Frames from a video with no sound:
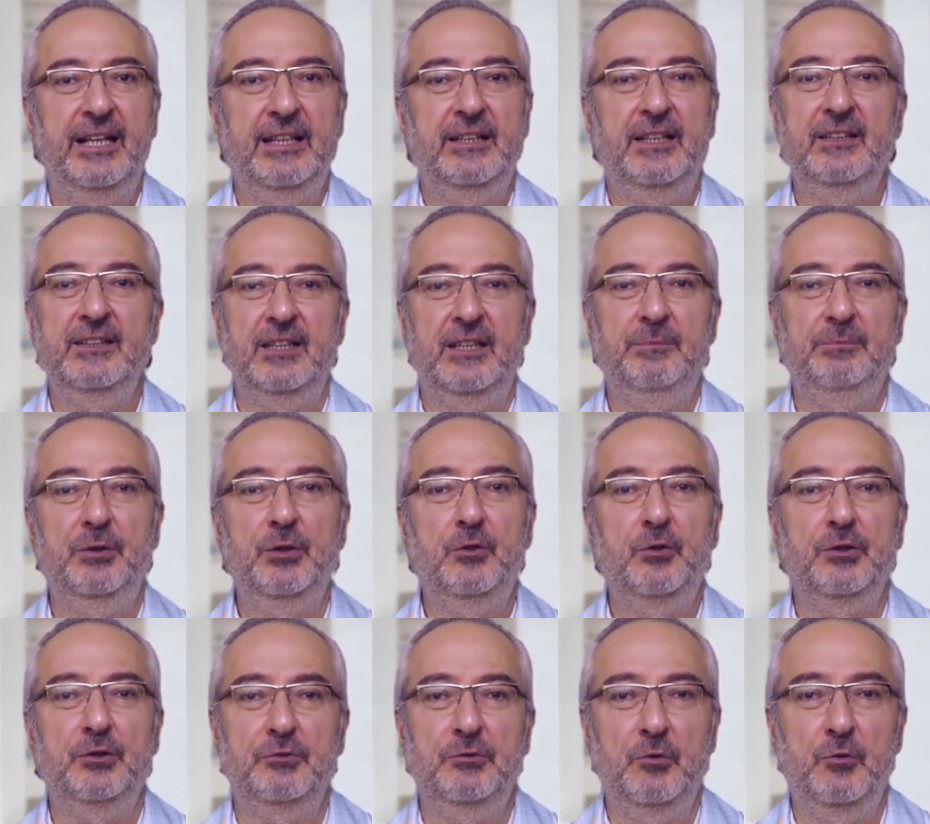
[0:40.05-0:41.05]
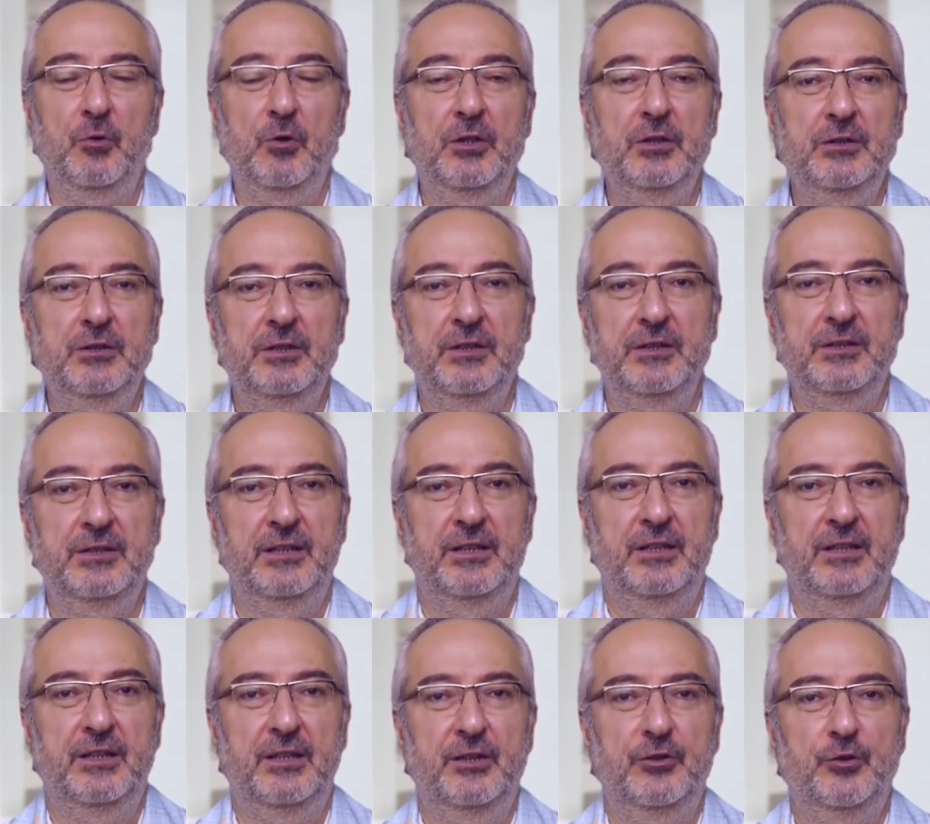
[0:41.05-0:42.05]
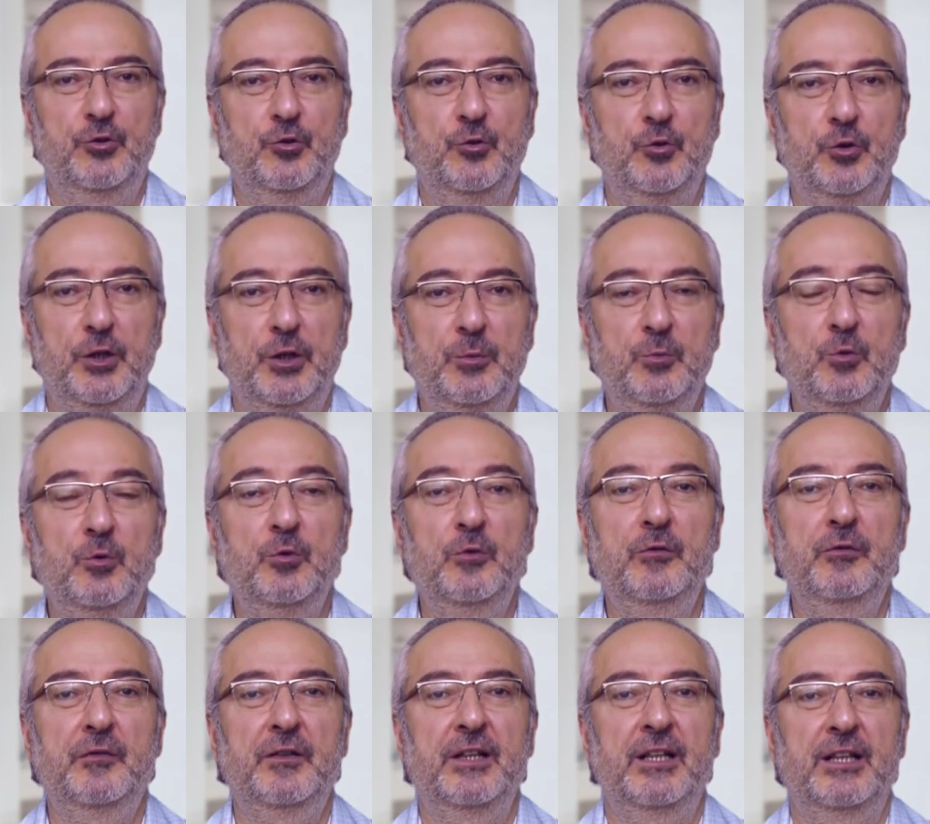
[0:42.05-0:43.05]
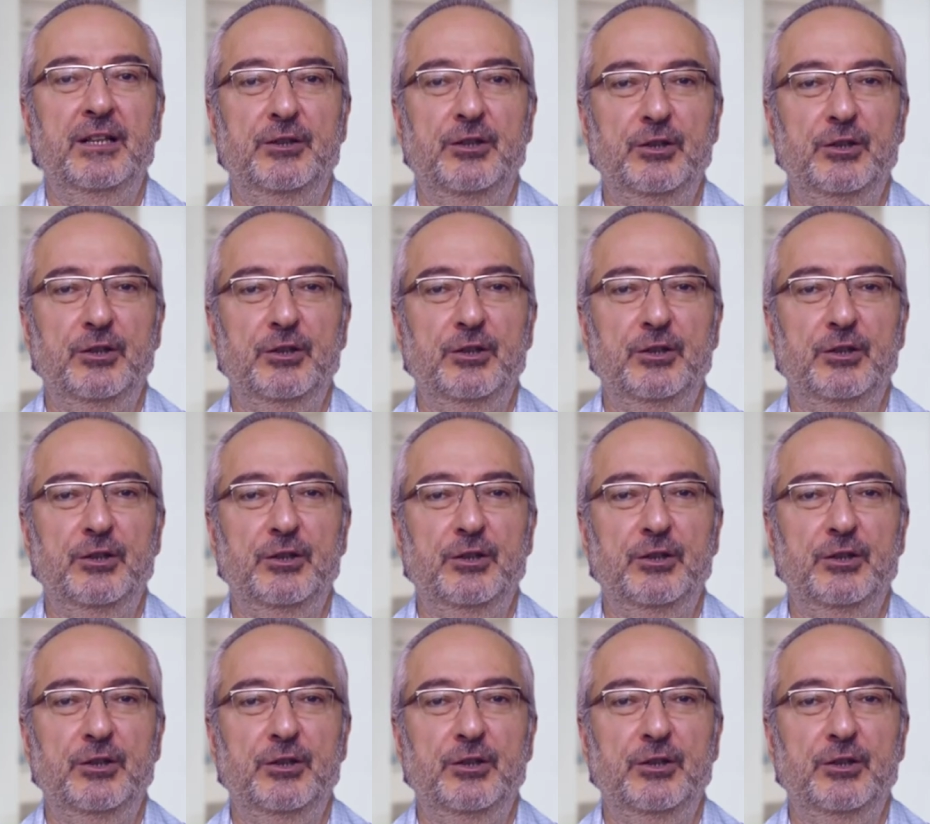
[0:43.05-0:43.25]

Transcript: And they said, because we wanted to remove